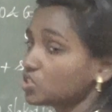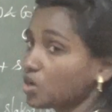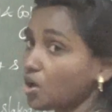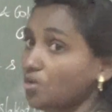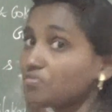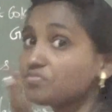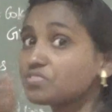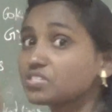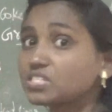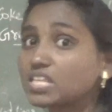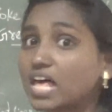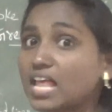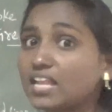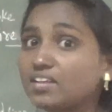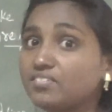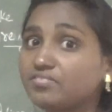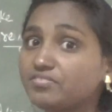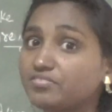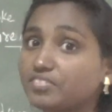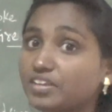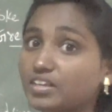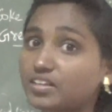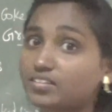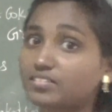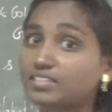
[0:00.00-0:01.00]
of
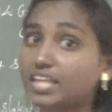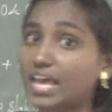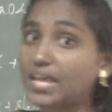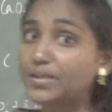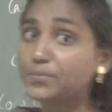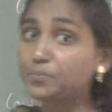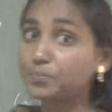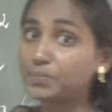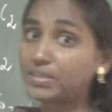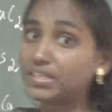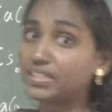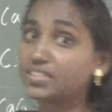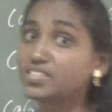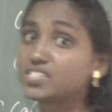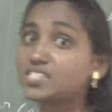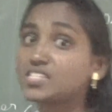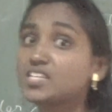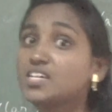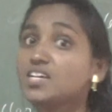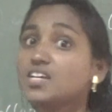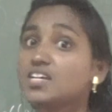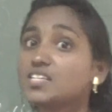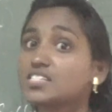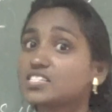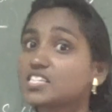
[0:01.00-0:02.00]
sulfur. That means
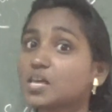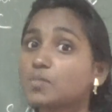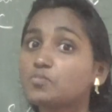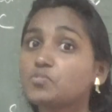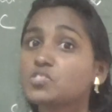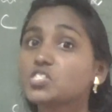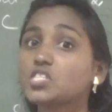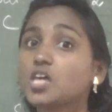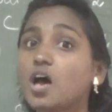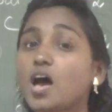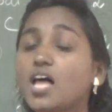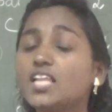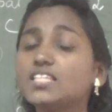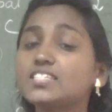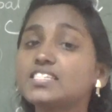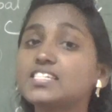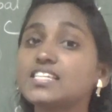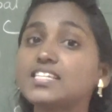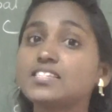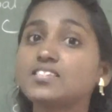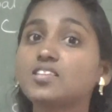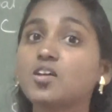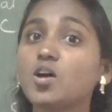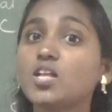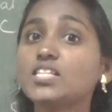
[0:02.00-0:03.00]
some salt
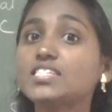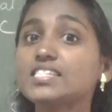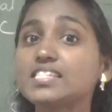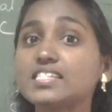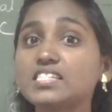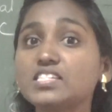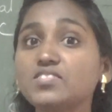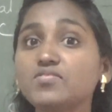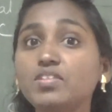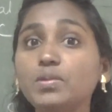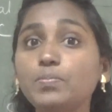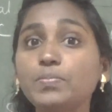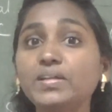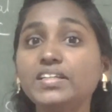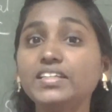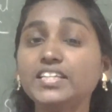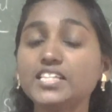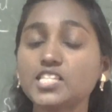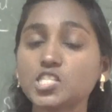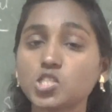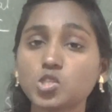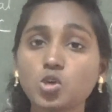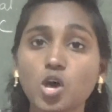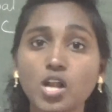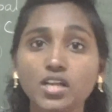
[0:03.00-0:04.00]
and also it will be
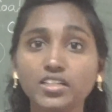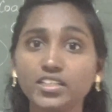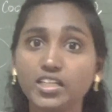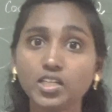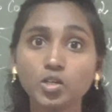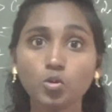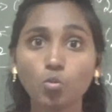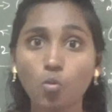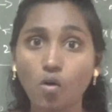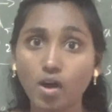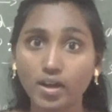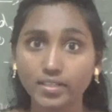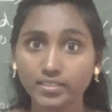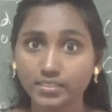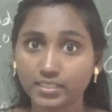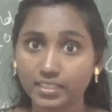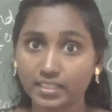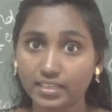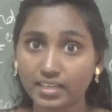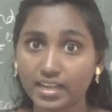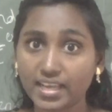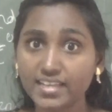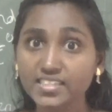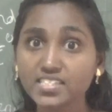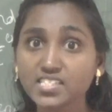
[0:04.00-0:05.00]
dissolved in
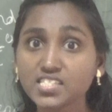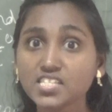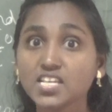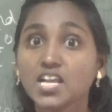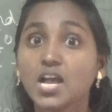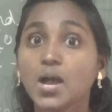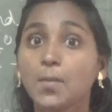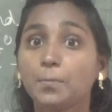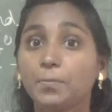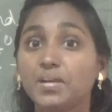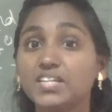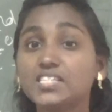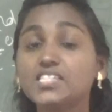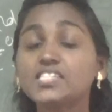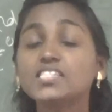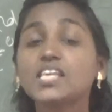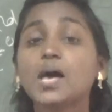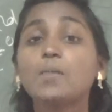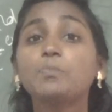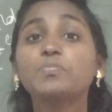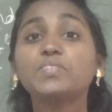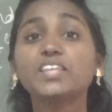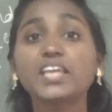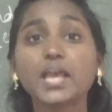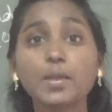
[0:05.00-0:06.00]
water, right? But
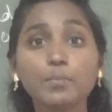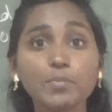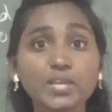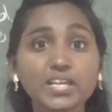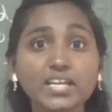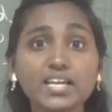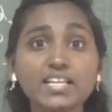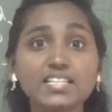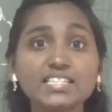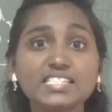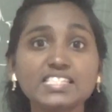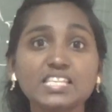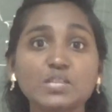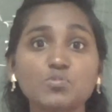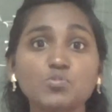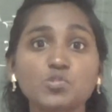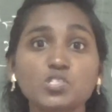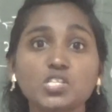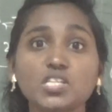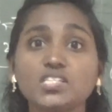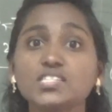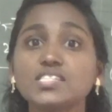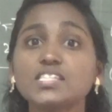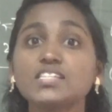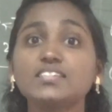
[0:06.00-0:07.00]
some chemical
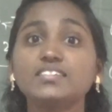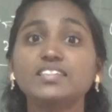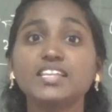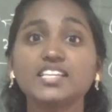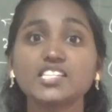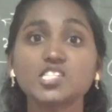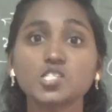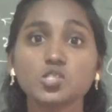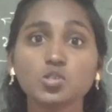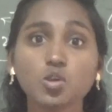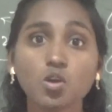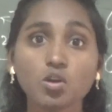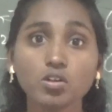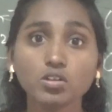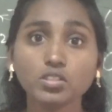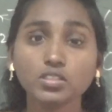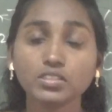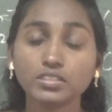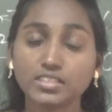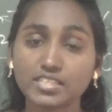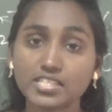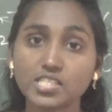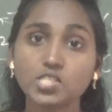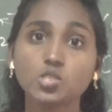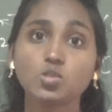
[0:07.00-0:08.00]
substance, it does
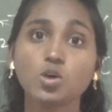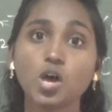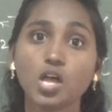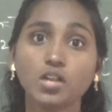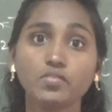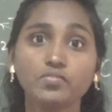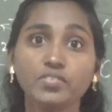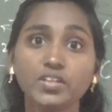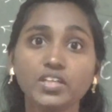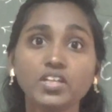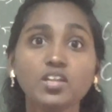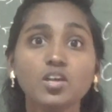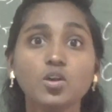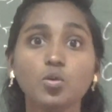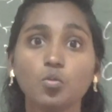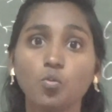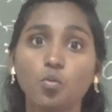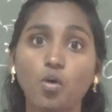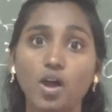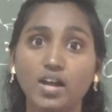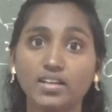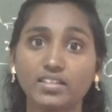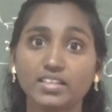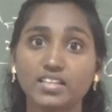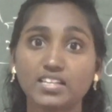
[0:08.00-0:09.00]
not dissolve in
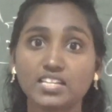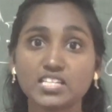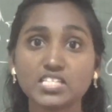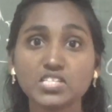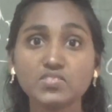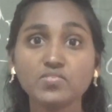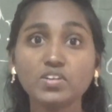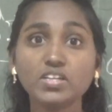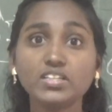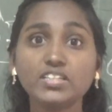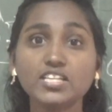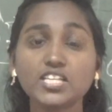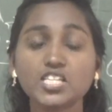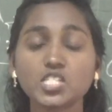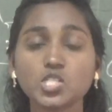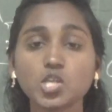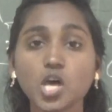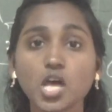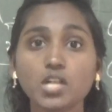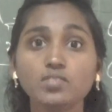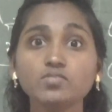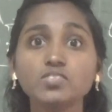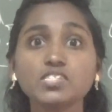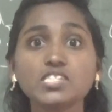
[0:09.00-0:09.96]
water. It will dissolve in